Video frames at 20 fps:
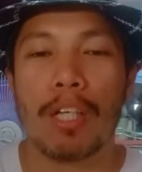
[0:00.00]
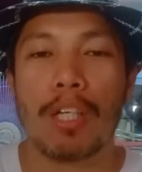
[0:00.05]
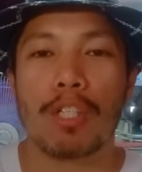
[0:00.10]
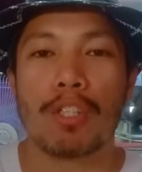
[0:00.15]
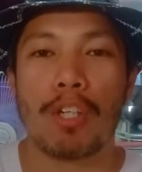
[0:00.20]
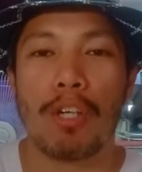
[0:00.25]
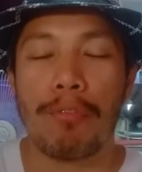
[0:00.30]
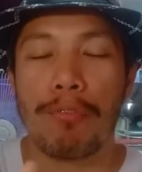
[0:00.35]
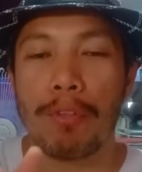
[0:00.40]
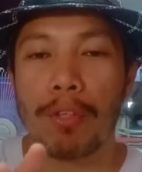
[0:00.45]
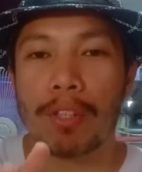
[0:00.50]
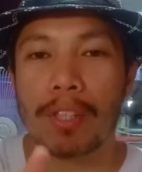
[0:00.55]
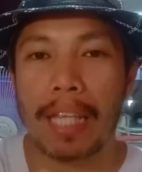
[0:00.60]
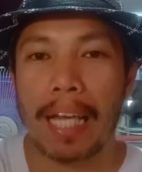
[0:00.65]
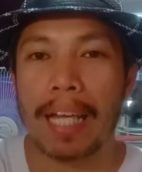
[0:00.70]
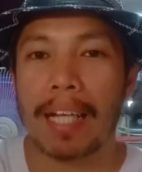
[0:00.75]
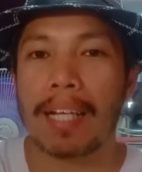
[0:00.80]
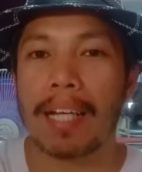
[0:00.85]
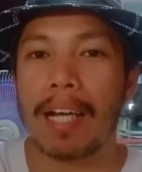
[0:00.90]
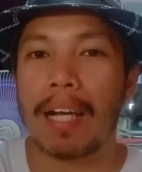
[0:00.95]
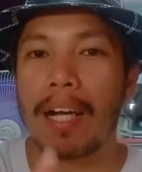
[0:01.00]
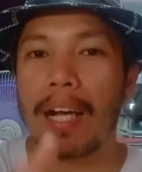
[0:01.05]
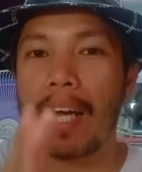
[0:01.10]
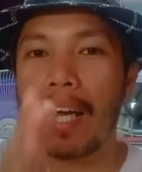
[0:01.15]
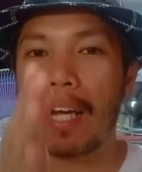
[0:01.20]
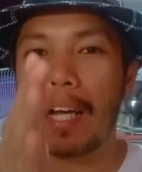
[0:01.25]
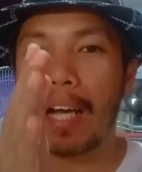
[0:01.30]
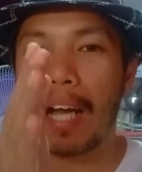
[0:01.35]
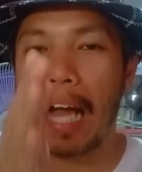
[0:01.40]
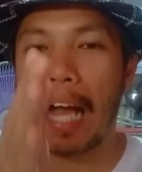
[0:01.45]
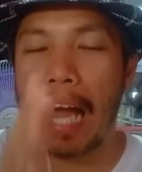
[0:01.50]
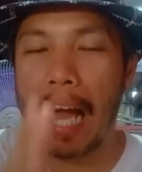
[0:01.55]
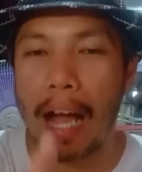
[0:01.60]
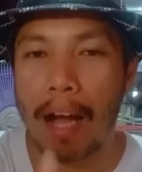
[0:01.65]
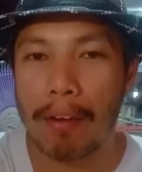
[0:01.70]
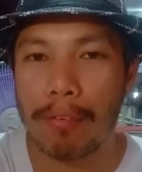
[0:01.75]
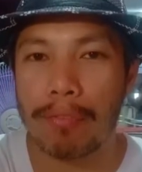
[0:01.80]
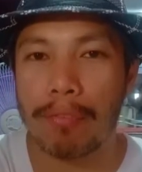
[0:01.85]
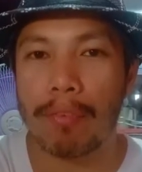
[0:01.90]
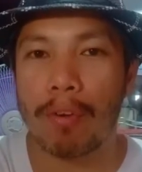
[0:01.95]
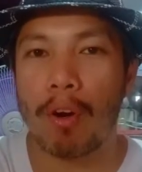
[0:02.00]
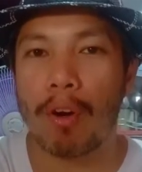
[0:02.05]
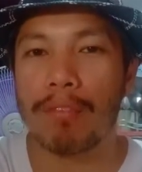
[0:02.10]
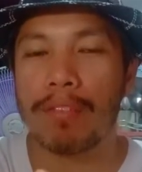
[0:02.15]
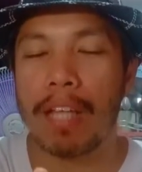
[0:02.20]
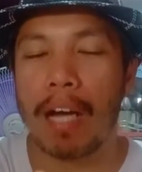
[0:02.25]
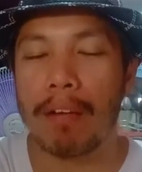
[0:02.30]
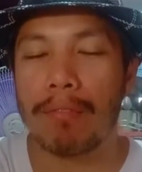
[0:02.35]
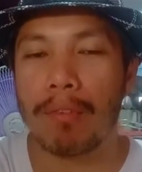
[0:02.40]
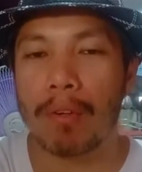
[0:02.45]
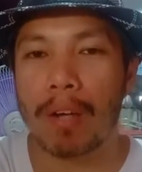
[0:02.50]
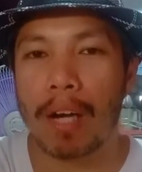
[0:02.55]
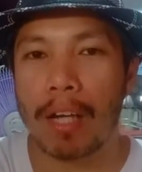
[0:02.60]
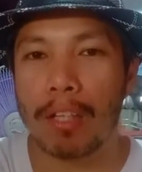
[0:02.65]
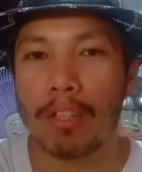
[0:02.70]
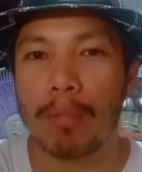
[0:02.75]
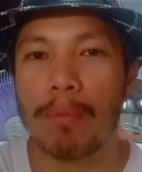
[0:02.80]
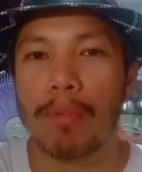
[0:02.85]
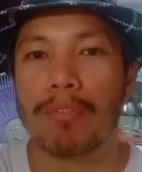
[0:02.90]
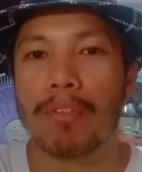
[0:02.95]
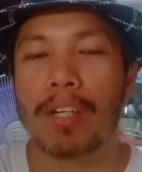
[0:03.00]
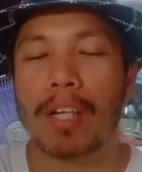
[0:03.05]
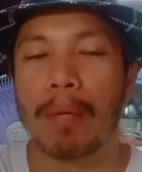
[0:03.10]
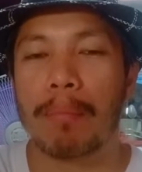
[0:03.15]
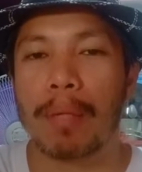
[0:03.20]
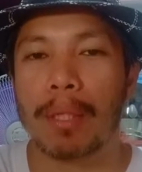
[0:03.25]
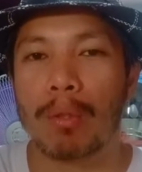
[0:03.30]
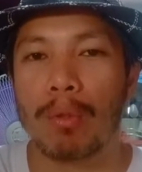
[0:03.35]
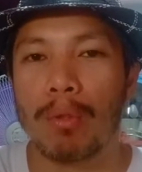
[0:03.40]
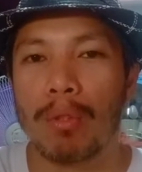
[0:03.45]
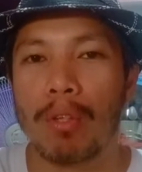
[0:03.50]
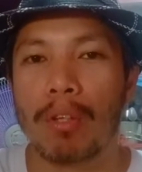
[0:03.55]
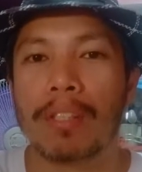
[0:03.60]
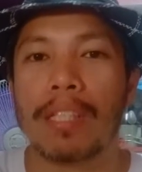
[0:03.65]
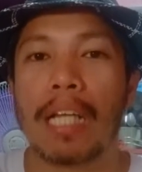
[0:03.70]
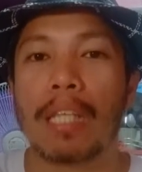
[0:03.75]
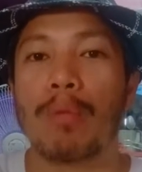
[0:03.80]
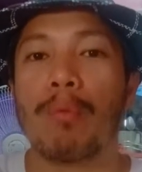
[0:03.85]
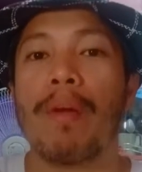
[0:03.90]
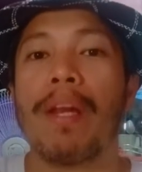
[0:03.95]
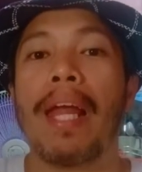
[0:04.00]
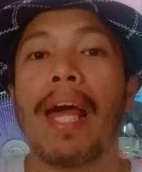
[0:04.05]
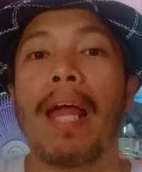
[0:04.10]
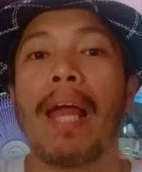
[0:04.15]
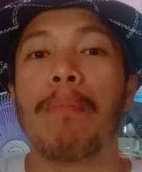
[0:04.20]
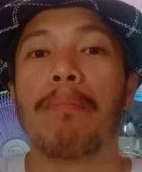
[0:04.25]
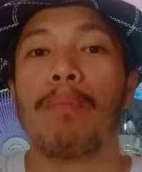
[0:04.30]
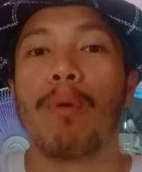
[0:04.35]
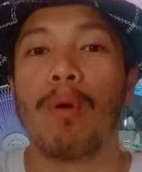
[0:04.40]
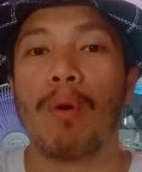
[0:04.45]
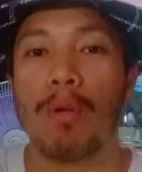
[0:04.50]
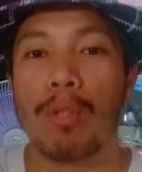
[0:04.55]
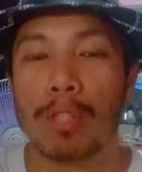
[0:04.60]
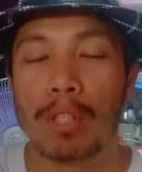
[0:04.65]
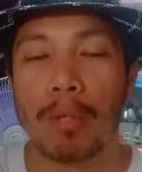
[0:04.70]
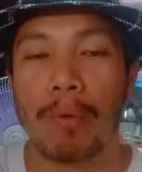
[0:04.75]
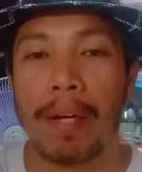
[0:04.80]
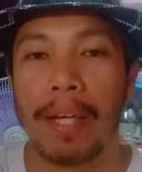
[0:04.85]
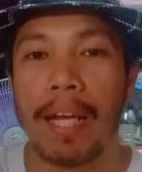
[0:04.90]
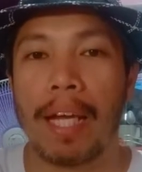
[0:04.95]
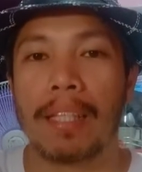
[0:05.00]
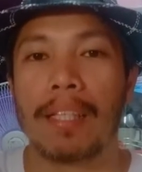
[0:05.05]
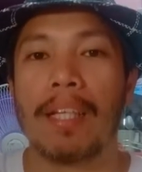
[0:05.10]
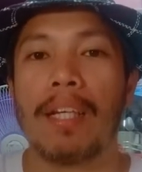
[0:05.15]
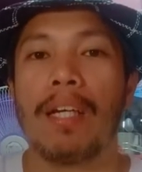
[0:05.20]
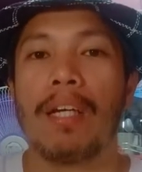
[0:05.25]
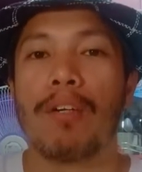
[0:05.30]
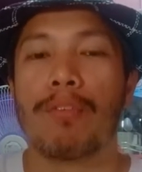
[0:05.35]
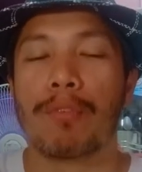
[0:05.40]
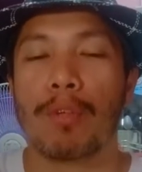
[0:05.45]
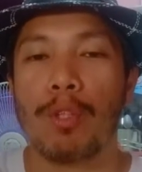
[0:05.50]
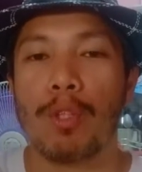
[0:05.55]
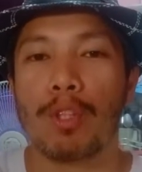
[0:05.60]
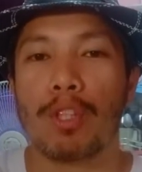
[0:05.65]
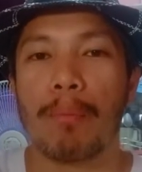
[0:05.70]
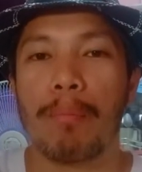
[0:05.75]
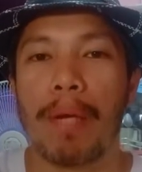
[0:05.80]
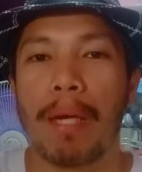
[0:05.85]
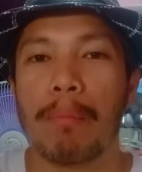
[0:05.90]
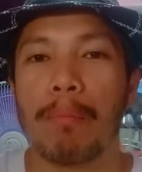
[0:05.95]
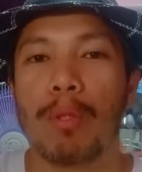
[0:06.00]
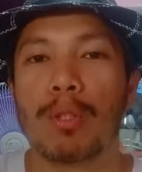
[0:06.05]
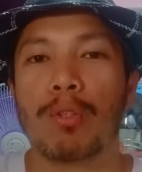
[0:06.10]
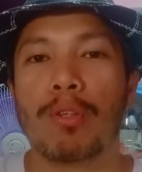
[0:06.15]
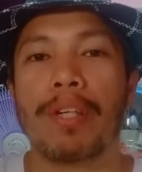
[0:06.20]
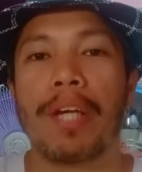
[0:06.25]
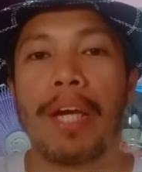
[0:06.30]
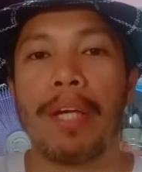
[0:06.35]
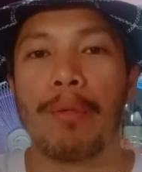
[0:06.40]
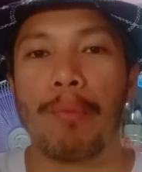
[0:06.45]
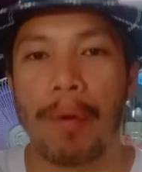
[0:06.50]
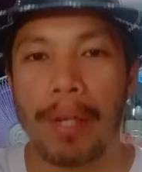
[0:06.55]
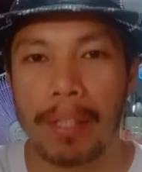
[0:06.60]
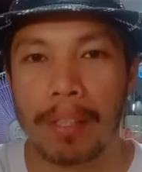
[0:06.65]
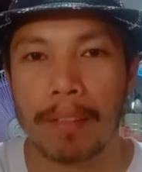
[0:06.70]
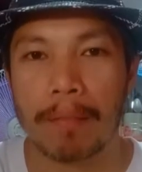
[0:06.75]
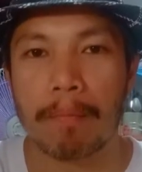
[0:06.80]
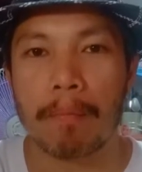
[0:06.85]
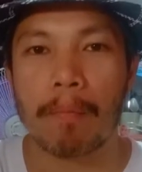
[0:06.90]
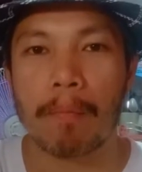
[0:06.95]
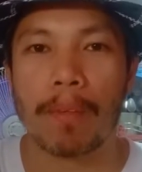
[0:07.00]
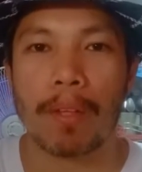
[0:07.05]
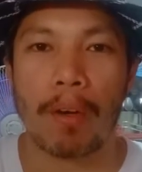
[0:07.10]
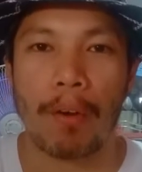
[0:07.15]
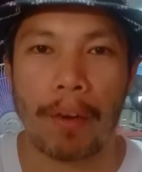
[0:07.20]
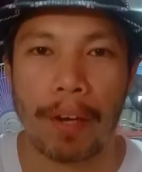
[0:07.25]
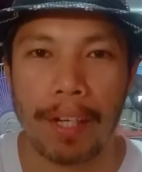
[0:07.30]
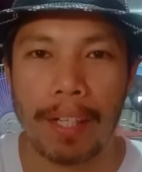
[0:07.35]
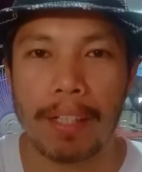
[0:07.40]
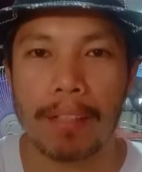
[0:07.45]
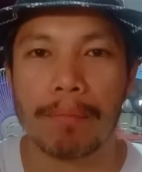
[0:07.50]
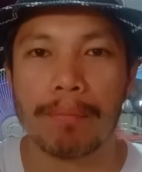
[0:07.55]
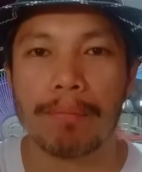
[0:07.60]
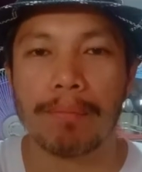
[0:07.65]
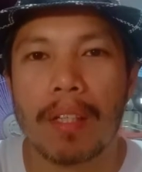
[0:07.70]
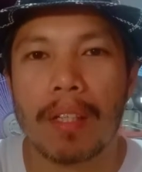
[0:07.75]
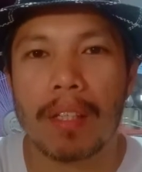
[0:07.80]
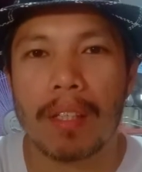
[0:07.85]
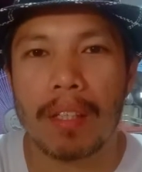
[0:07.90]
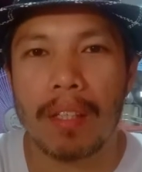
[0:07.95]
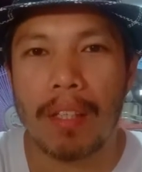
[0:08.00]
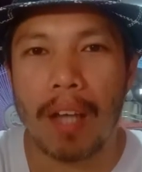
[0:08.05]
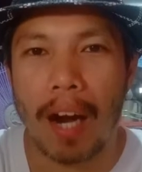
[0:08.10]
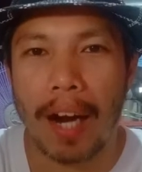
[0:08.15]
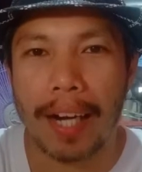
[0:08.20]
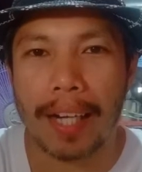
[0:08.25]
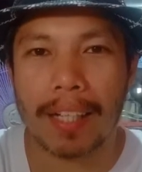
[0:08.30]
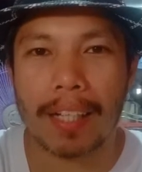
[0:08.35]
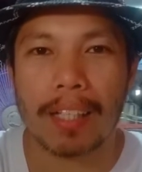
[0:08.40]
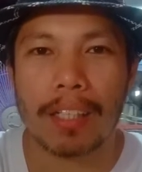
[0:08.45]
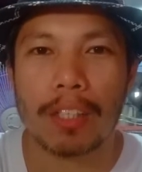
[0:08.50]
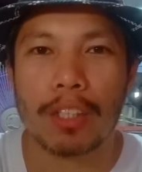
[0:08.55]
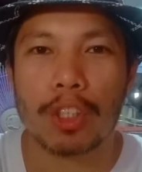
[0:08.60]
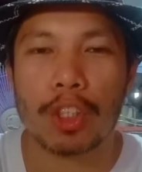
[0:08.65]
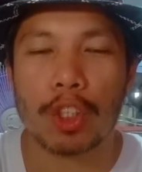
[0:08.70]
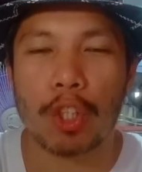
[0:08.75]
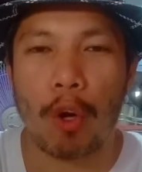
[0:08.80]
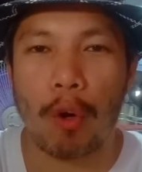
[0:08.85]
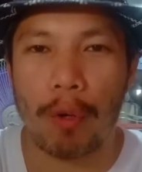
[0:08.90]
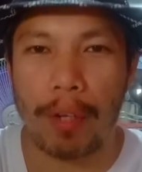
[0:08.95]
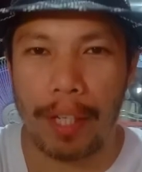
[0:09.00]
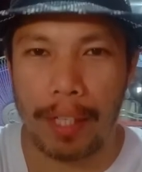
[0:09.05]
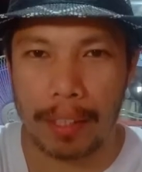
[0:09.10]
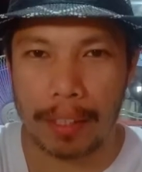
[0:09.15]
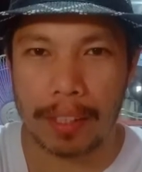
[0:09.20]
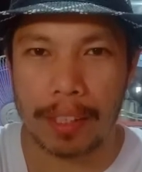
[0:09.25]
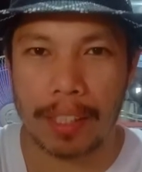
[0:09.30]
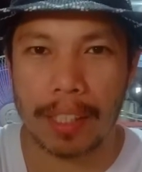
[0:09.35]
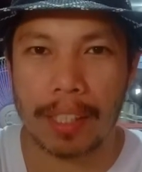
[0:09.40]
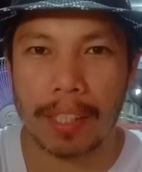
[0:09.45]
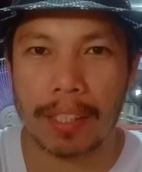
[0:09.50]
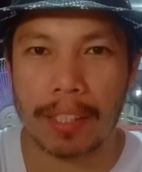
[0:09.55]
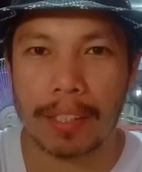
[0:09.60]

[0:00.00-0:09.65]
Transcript: So if you take half of the avocado before ka matulog, that will help also a lot for you to be able to gain weight. Okay? Dark chocolate.